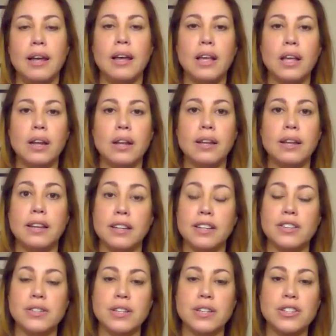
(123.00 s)
It, in
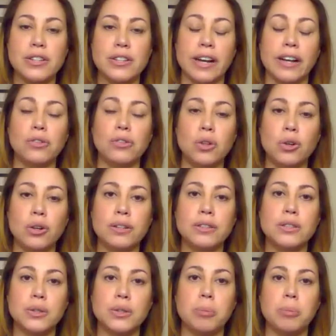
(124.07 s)
addition, I learned
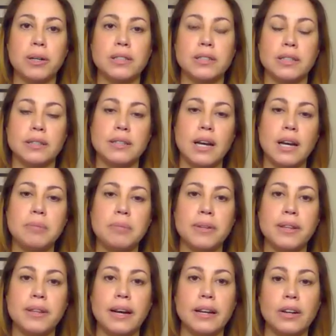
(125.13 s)
so much on top
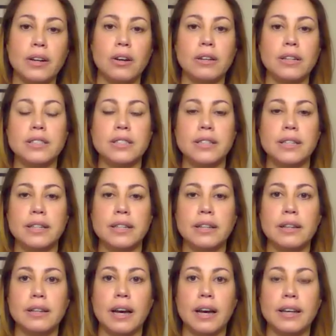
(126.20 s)
of that knowledge. It,
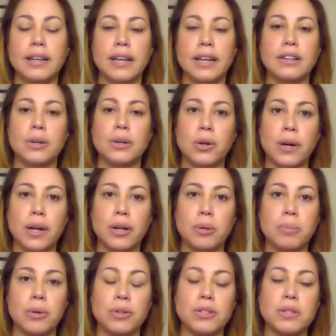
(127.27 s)
I gained a greater
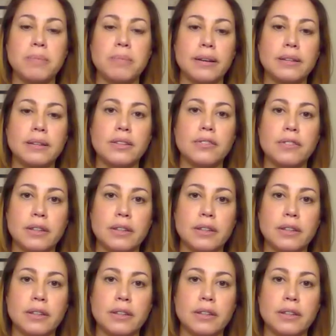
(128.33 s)
perspective